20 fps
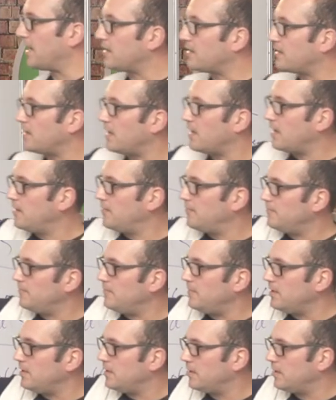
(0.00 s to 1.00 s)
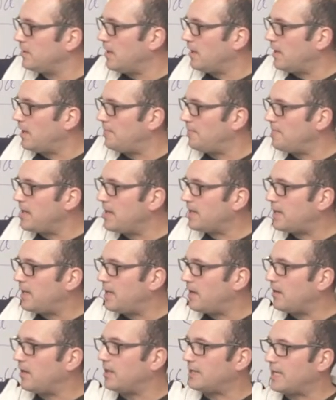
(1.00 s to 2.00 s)
uh, uh,
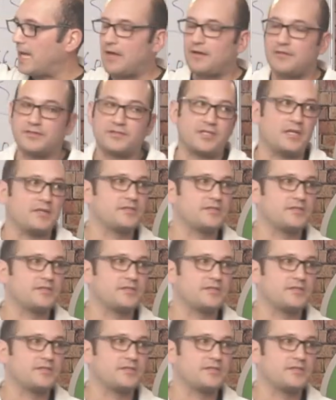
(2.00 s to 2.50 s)
Medicare allows us